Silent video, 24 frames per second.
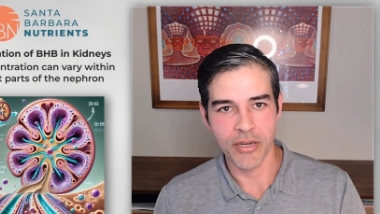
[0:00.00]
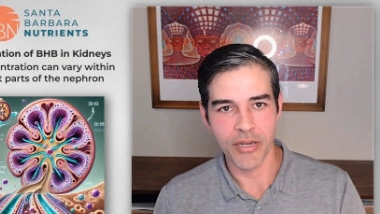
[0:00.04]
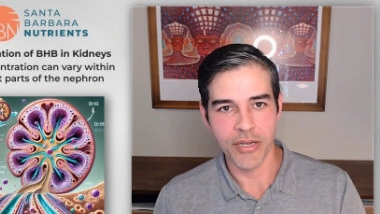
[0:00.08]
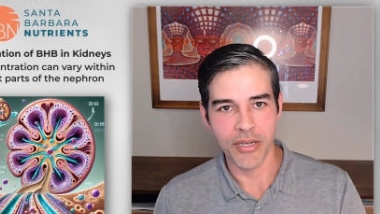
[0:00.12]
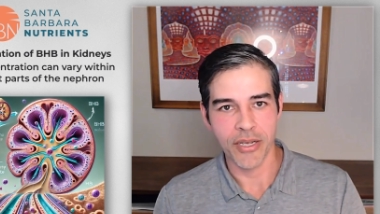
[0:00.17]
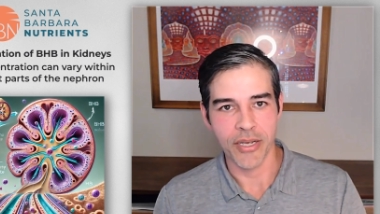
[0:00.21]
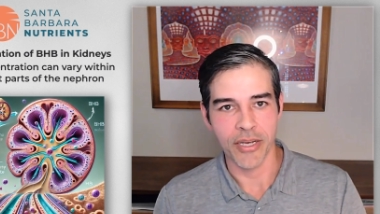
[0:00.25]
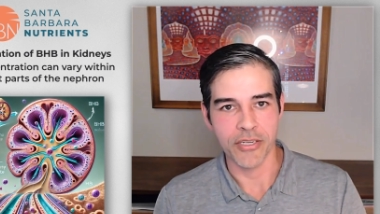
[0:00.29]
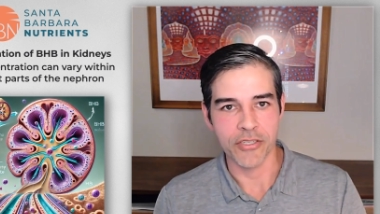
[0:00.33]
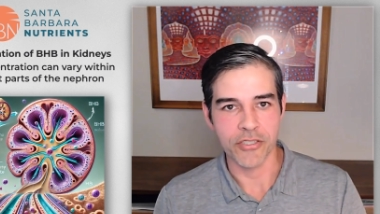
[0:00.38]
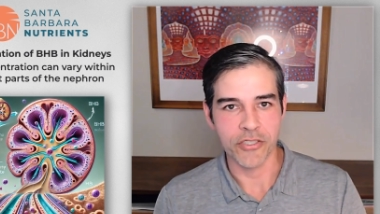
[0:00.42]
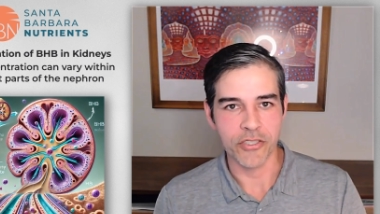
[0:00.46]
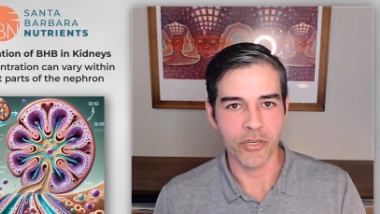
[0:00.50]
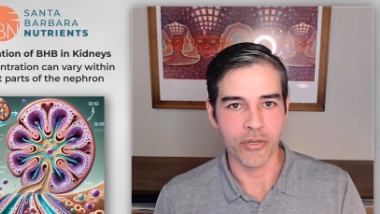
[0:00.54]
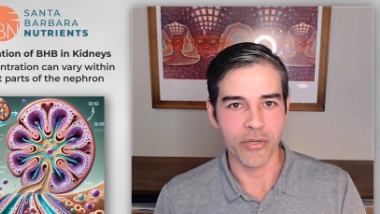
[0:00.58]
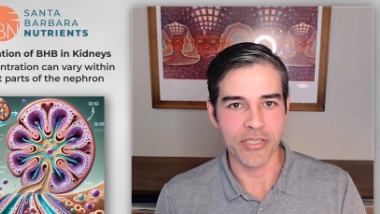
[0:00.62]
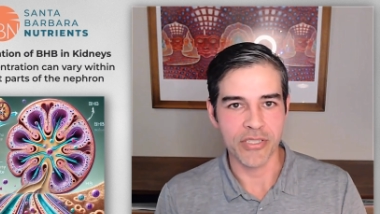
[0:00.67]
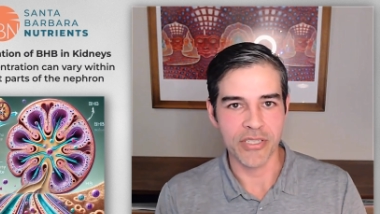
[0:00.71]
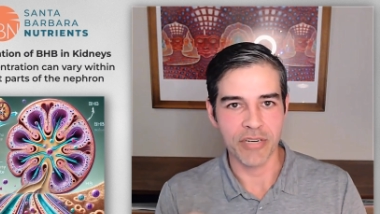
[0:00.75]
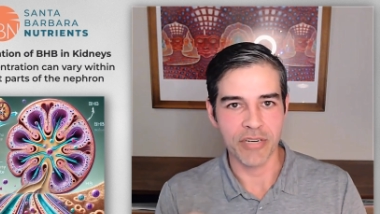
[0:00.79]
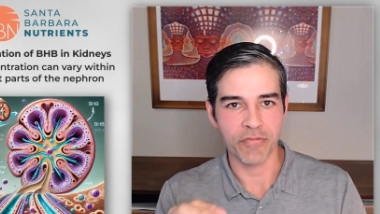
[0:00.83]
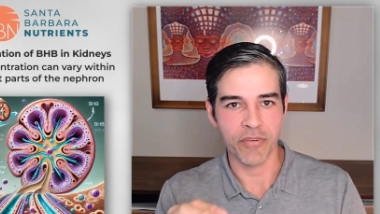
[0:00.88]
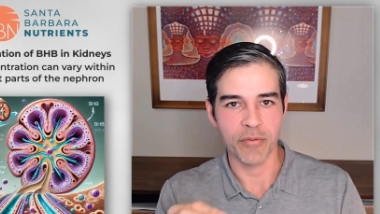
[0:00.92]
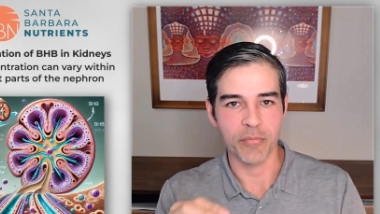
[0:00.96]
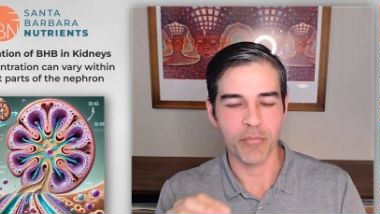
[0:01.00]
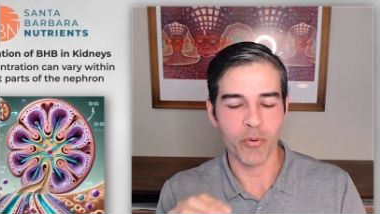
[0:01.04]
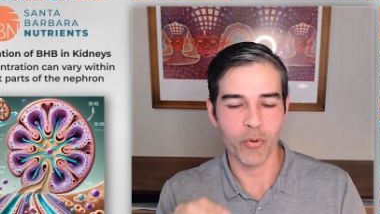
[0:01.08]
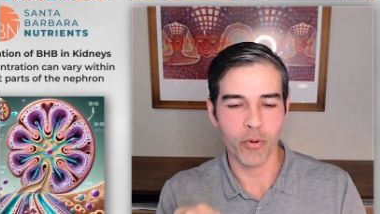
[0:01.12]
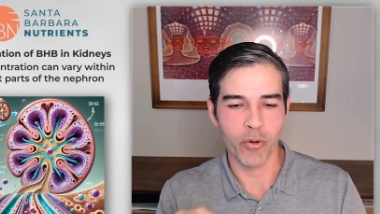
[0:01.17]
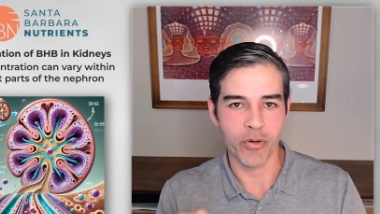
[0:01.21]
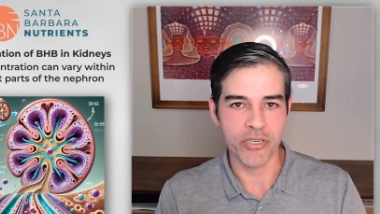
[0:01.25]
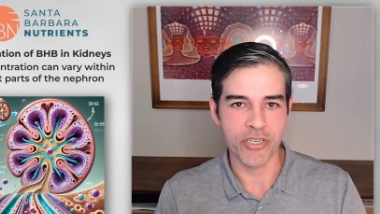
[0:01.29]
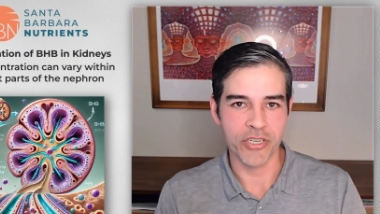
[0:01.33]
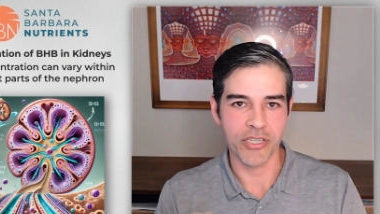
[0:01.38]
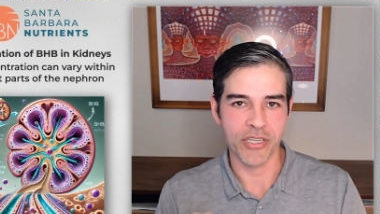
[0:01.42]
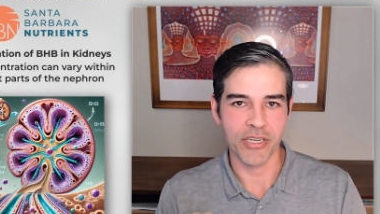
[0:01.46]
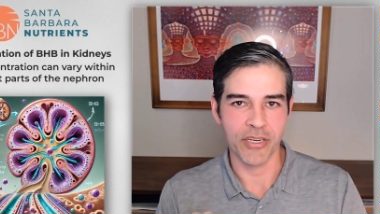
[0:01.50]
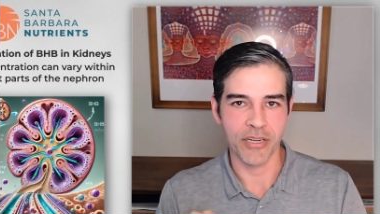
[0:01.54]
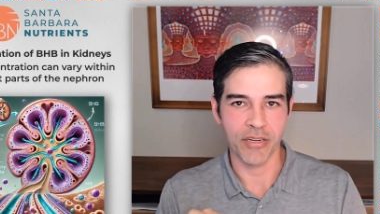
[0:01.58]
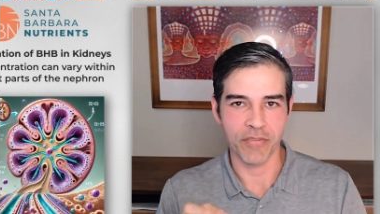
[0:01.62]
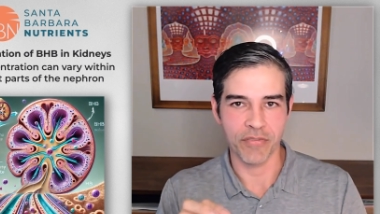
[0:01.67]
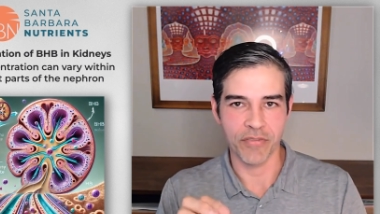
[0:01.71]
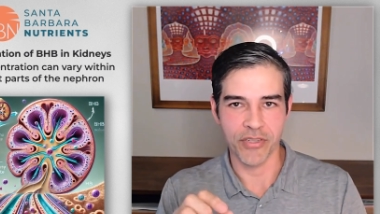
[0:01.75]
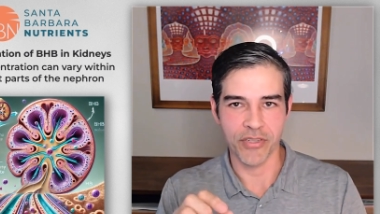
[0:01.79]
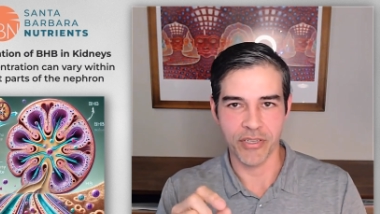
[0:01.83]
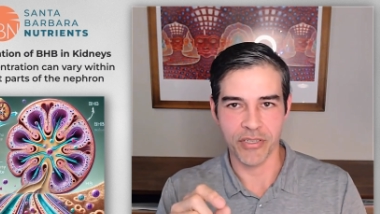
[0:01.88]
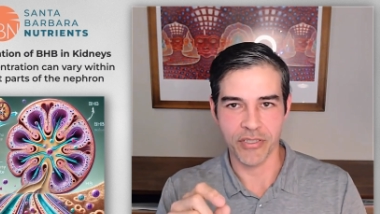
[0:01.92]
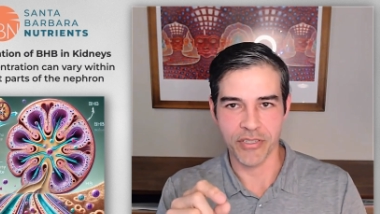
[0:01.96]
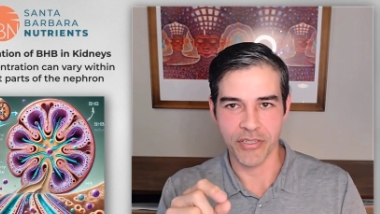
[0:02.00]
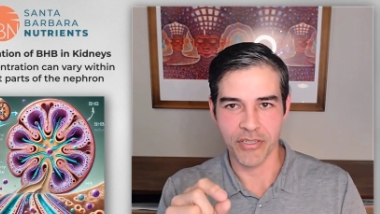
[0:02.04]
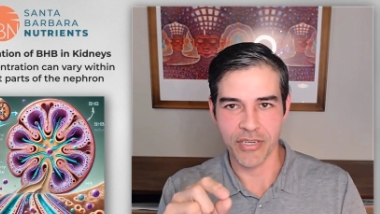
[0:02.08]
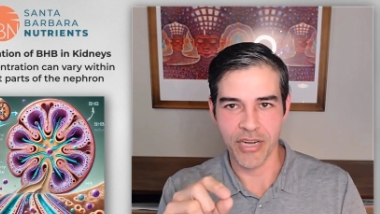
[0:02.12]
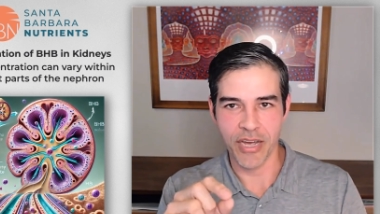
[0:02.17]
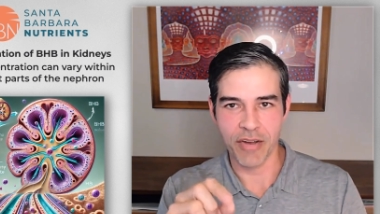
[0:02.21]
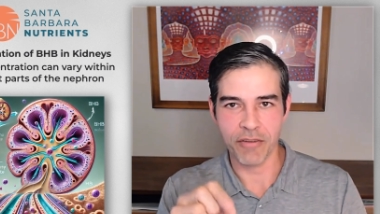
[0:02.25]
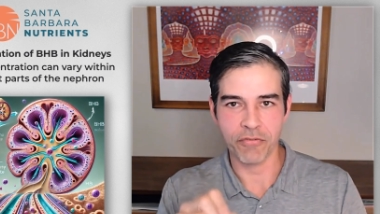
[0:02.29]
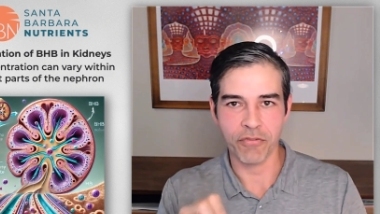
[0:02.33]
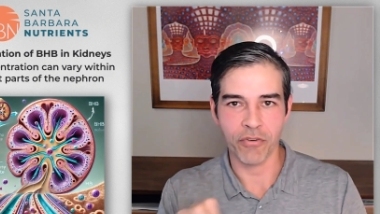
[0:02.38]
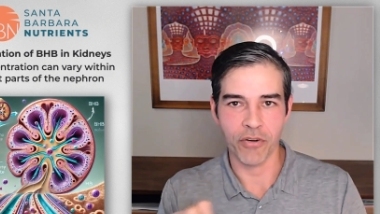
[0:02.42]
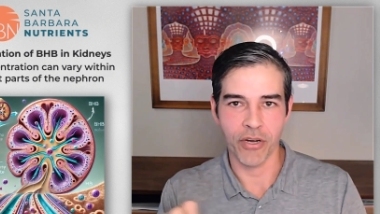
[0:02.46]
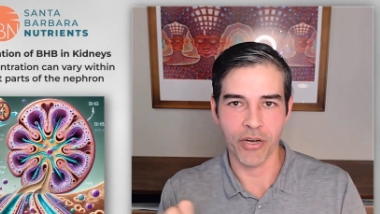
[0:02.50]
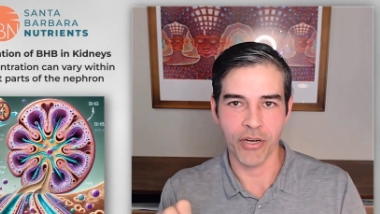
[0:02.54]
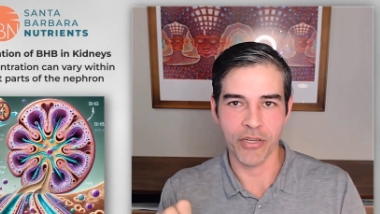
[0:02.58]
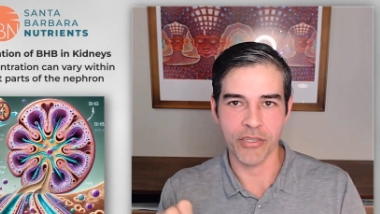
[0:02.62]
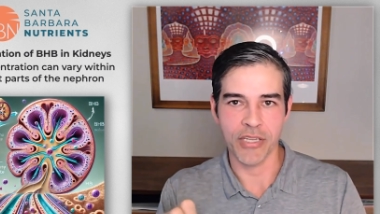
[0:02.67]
And so it's different portions of the nephron,